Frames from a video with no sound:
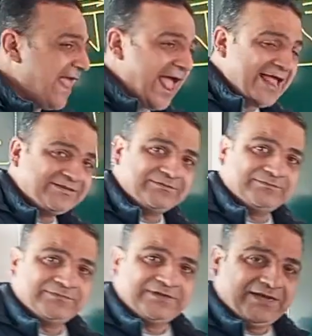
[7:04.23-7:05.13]

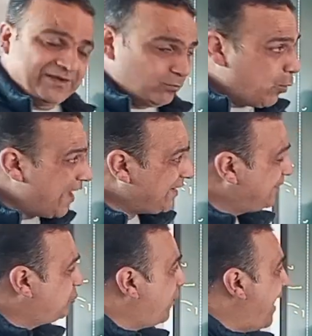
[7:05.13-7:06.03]
atom, in one
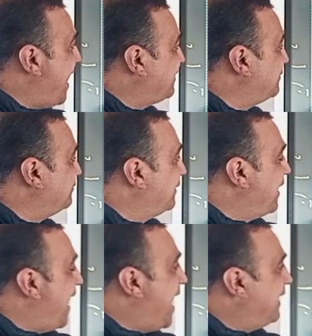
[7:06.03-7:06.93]
electron atom,
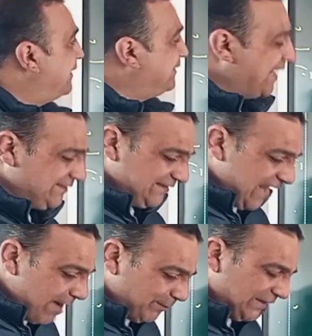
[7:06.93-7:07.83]
and that
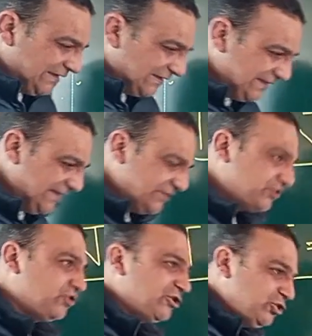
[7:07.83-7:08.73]
coupling
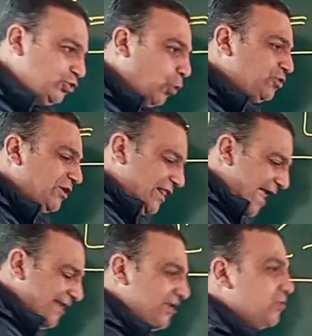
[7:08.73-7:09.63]
leads to the
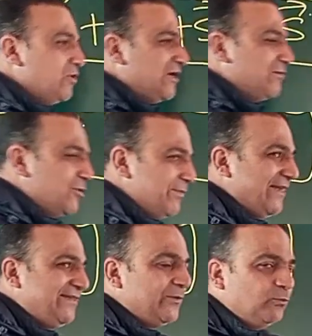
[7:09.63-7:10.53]
total angular
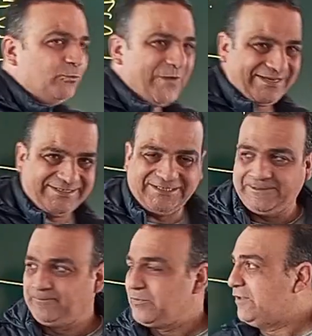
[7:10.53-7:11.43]
momentum
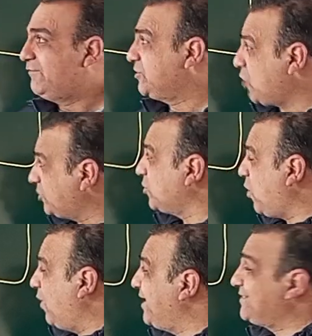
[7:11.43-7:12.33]
vector, which is also
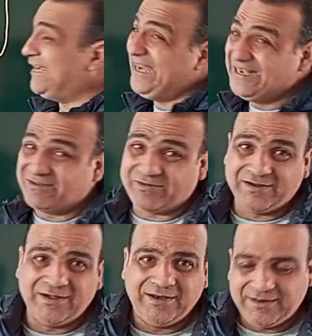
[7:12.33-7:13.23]
called as inner